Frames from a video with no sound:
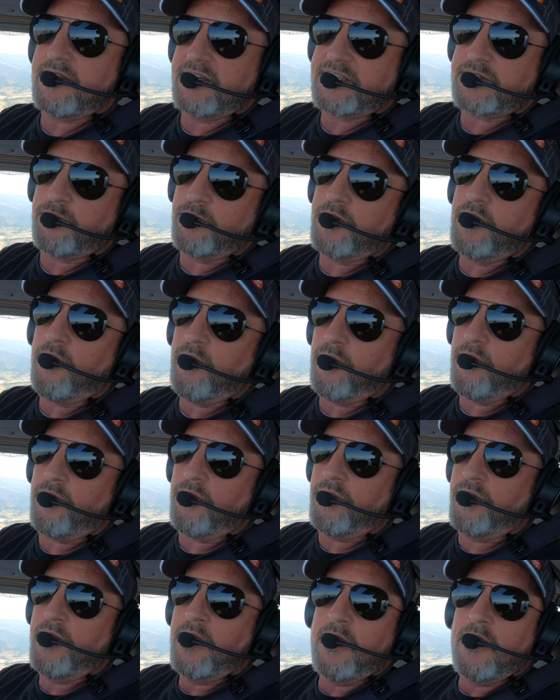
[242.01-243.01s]
this would
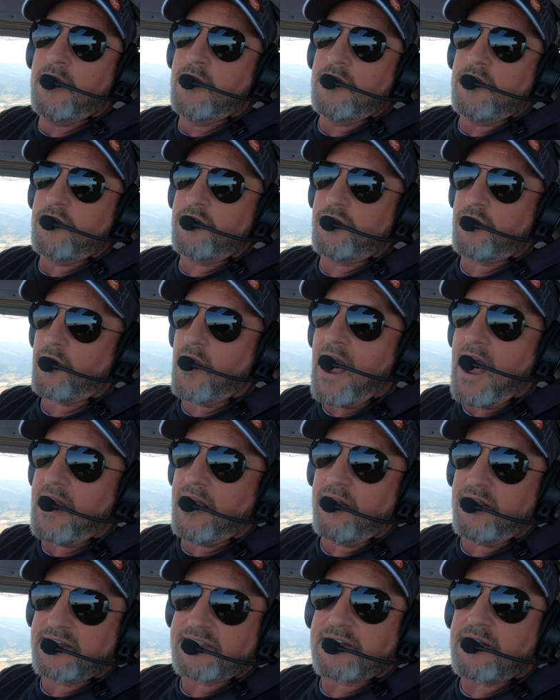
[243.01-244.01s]
hold your
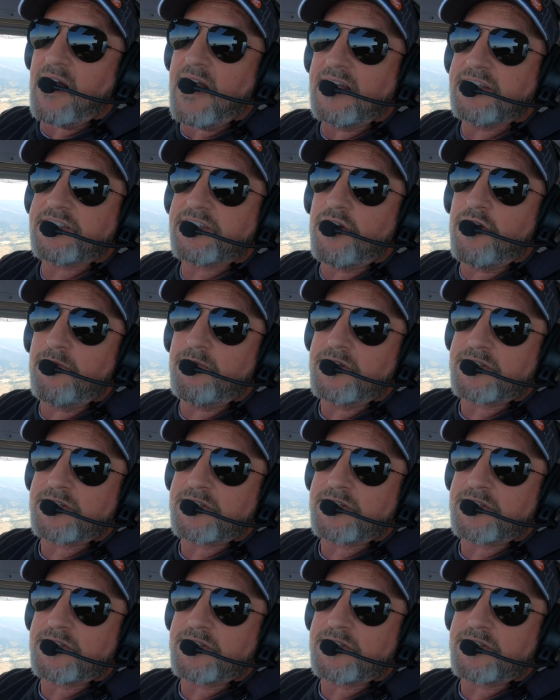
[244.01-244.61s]
ILS glide slope.